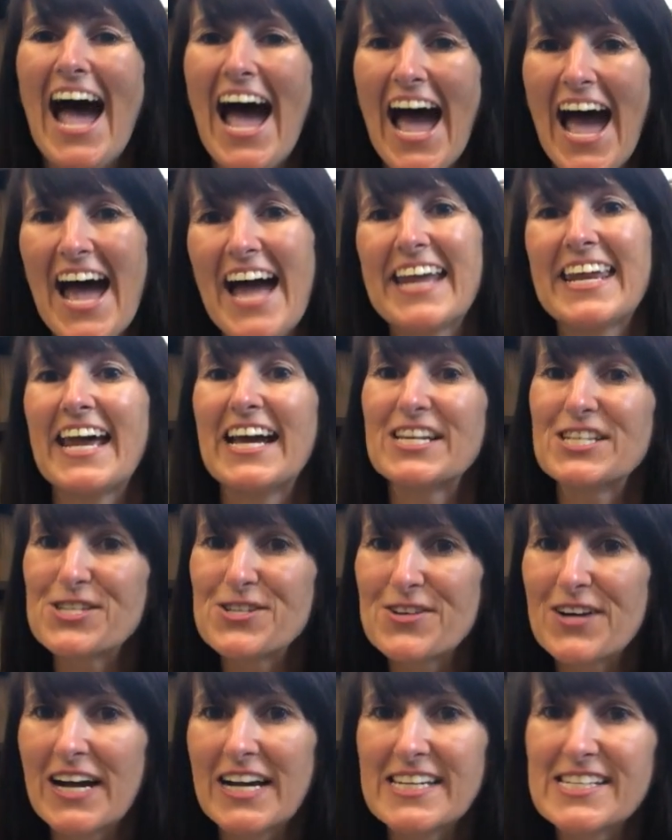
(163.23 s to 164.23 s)
And as
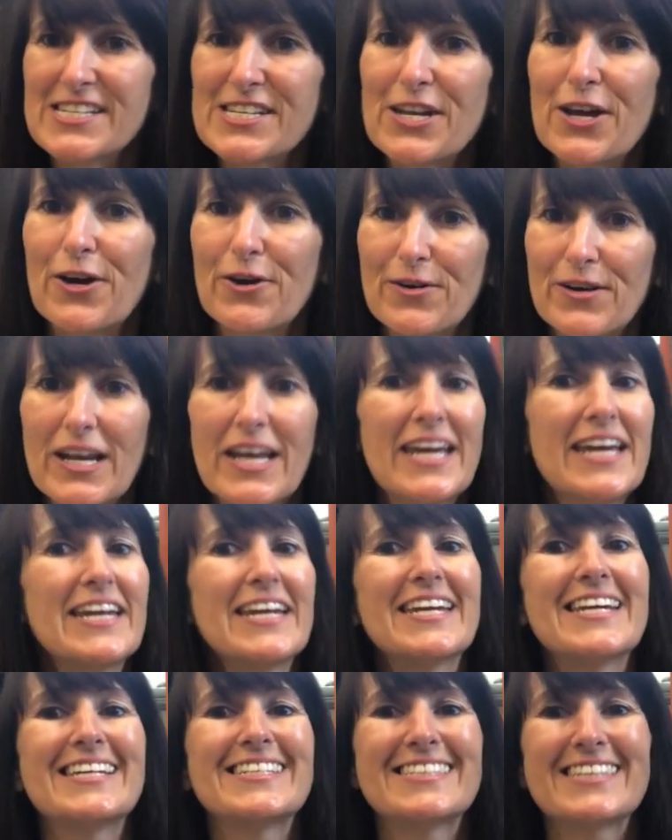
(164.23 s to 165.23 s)
you guys know, it
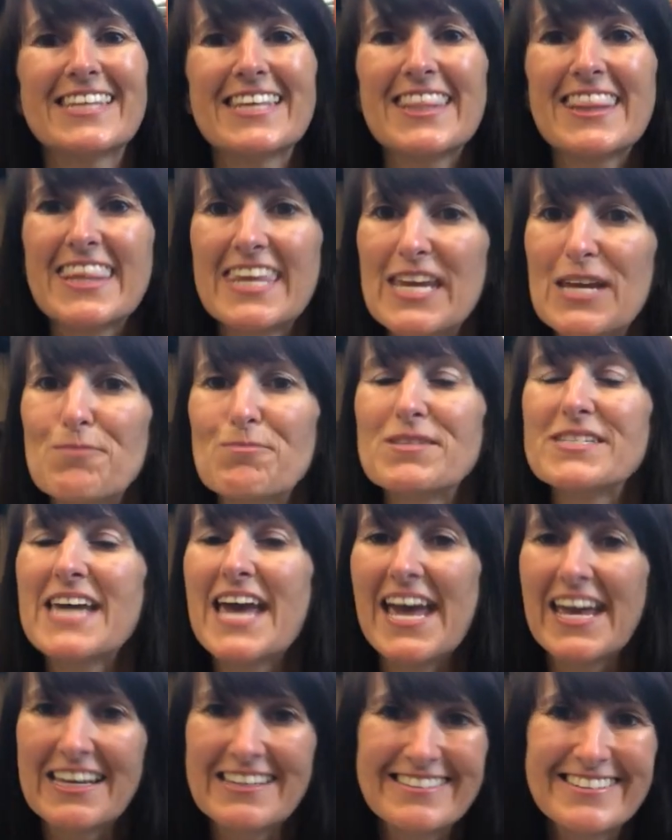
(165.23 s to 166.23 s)
is the theme
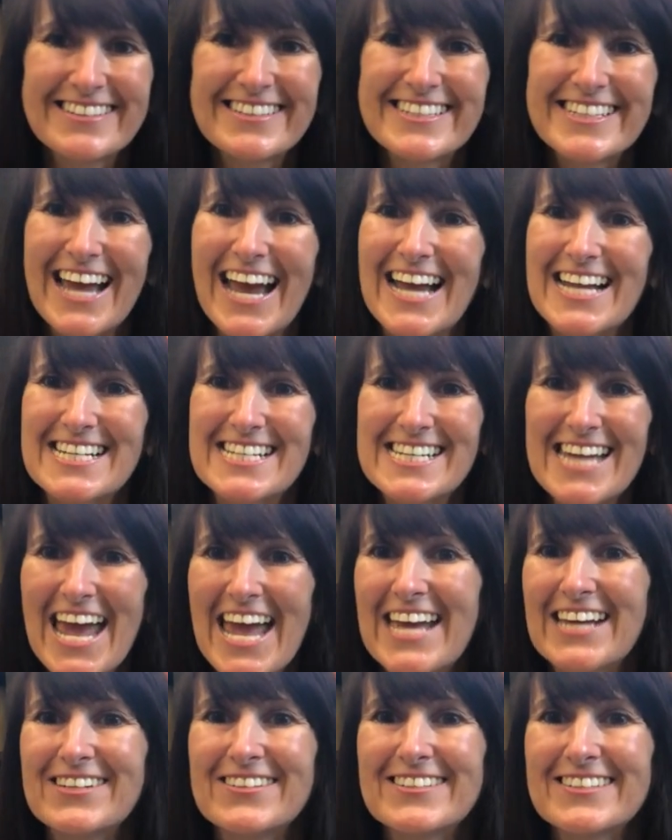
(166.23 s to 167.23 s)
tails and
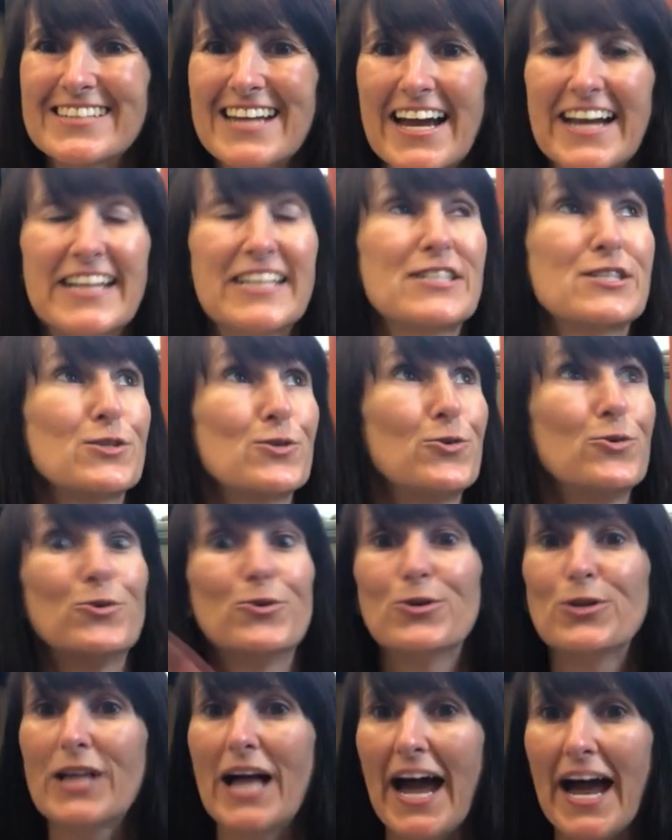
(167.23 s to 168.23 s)
Tales, and it's
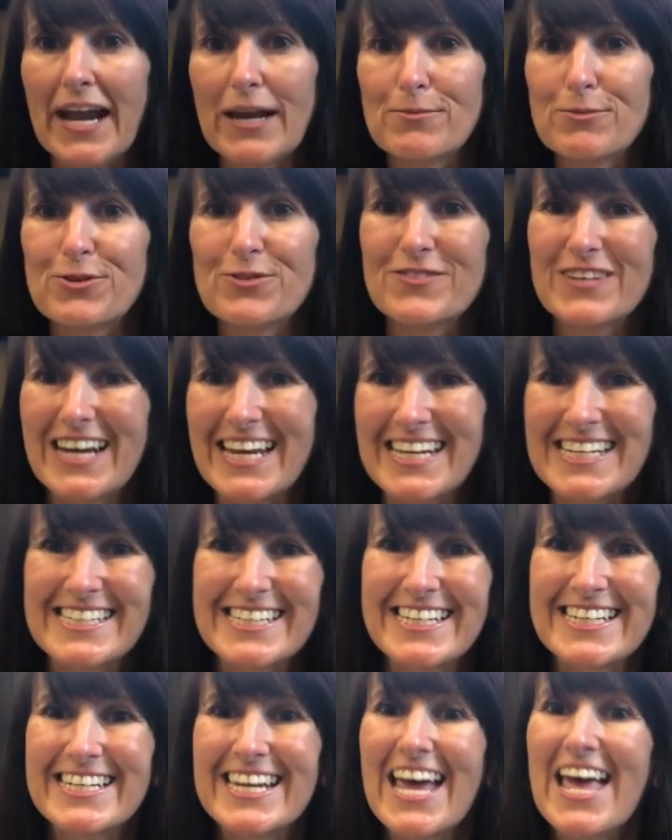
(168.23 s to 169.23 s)
all animal
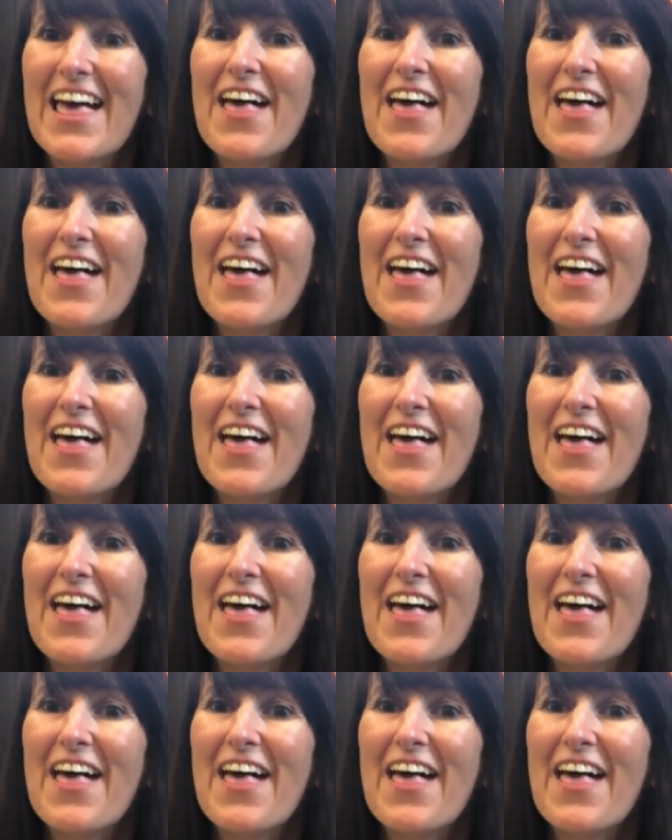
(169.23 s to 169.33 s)
related.